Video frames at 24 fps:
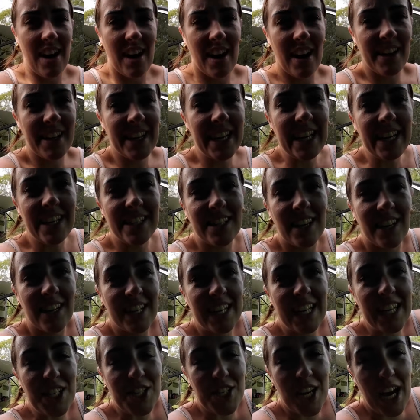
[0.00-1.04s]
I
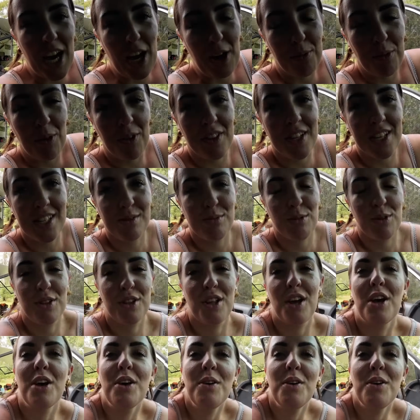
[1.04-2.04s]
need your help on this one though.